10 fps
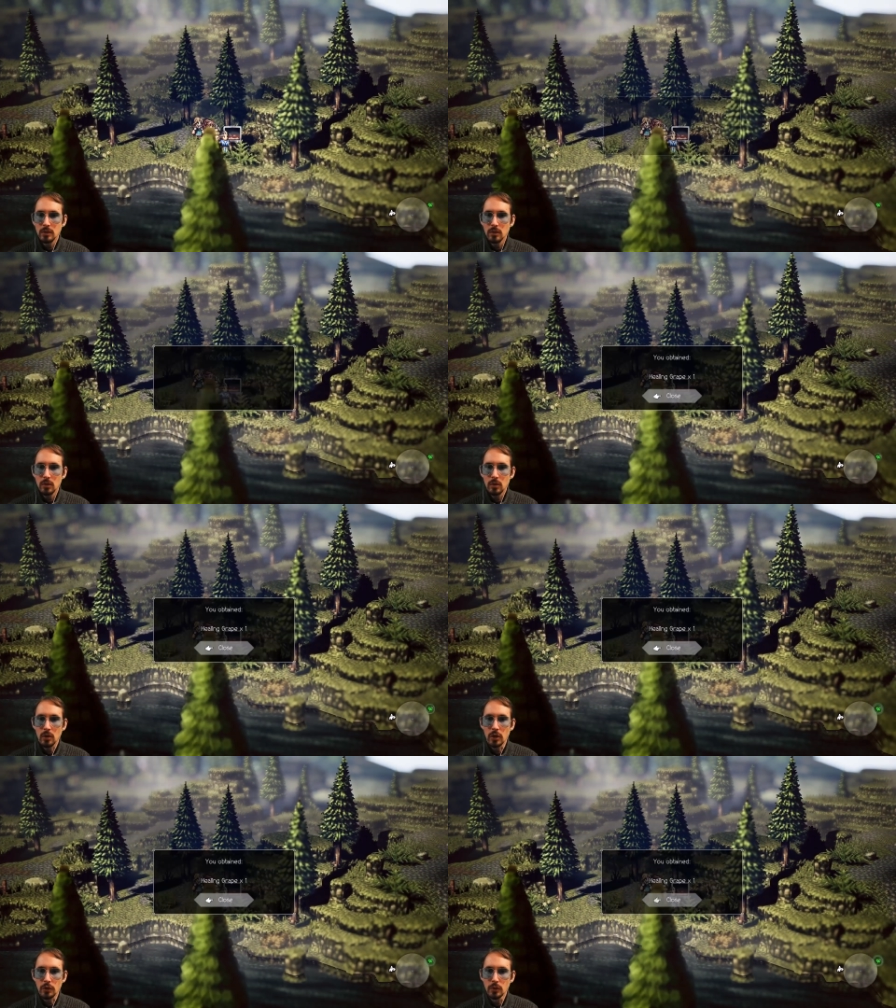
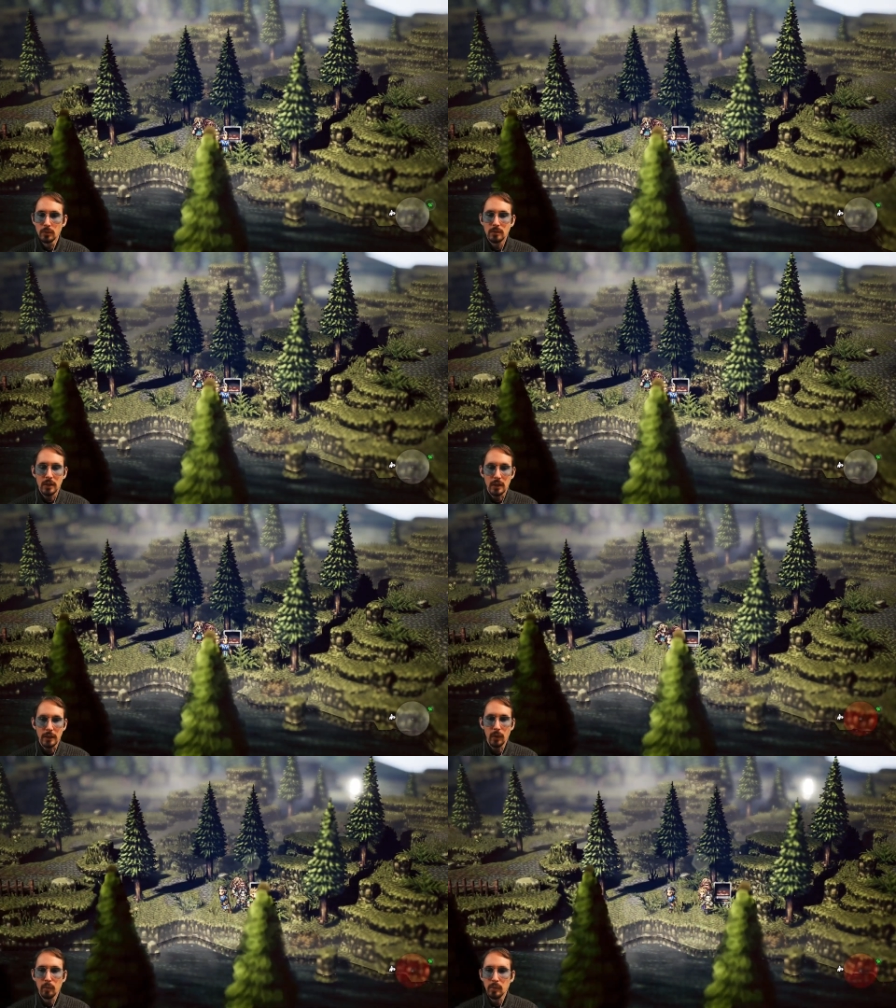Thank you,
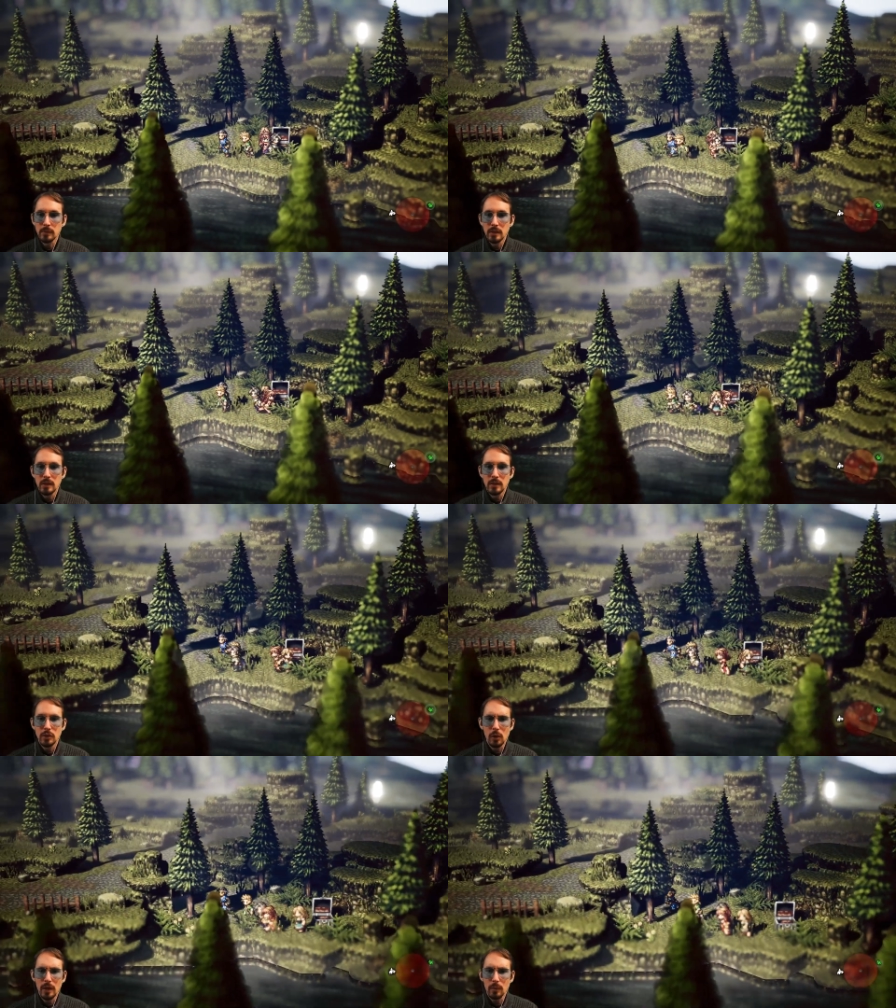healing grape.
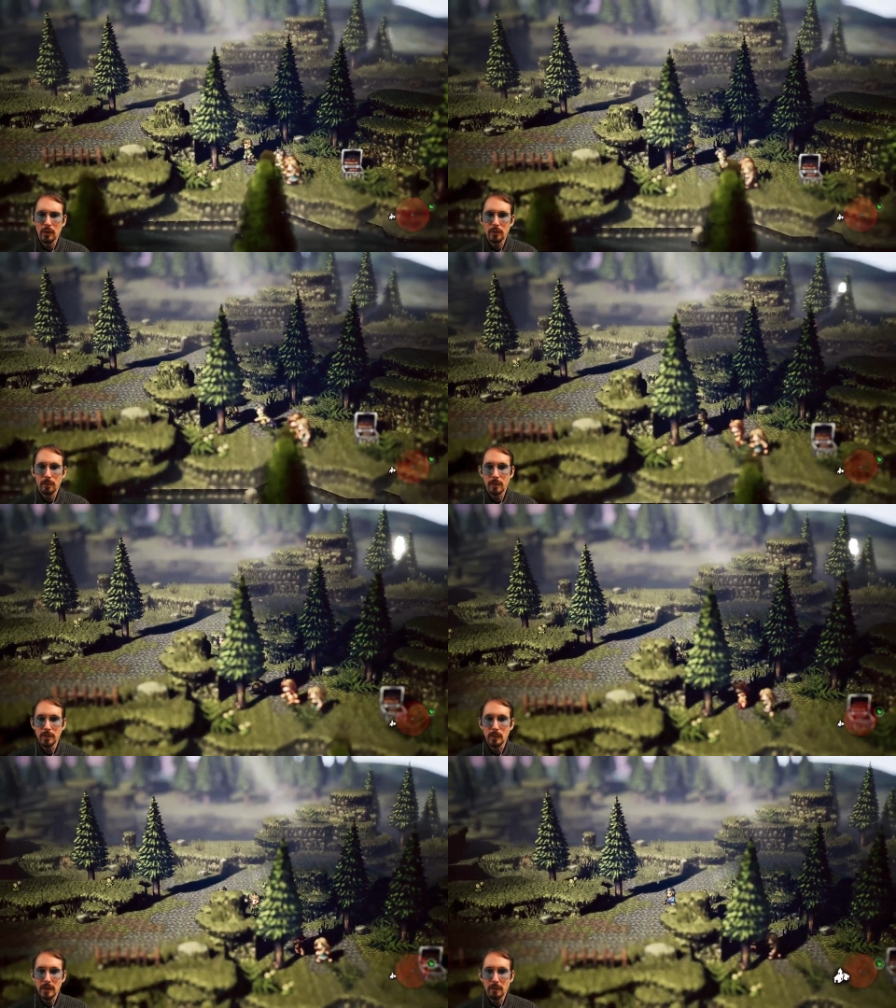Totally worth
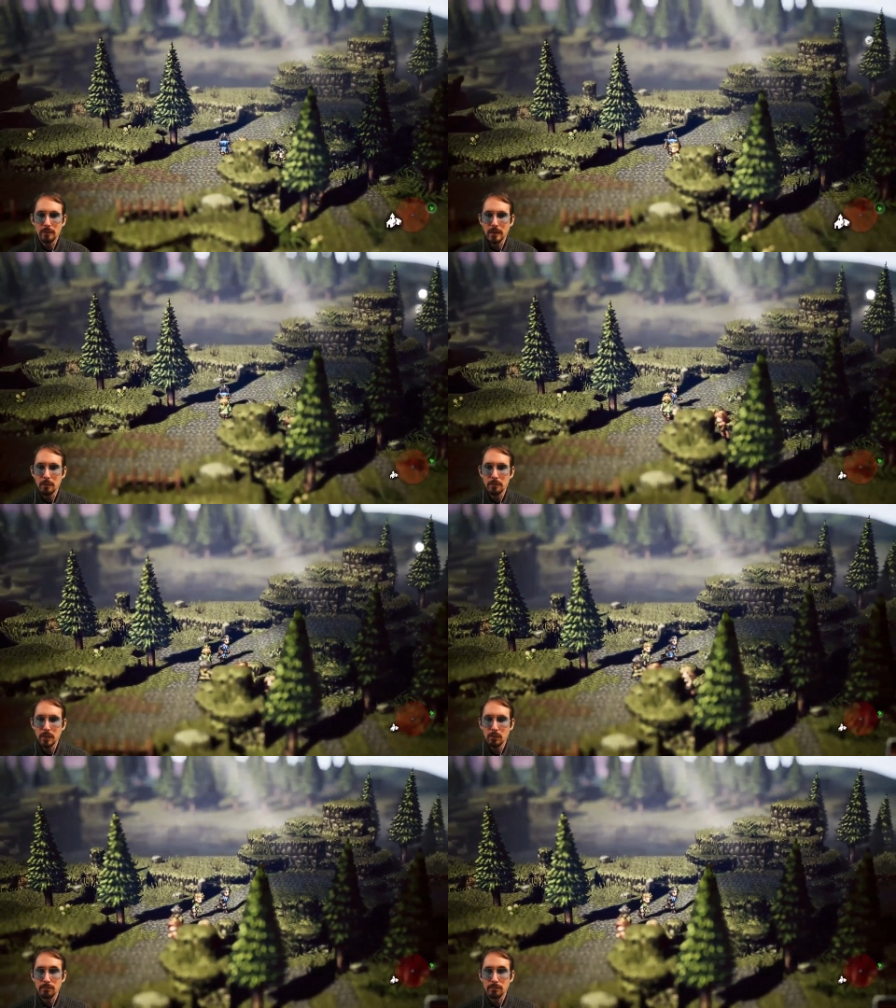50 money. Yep.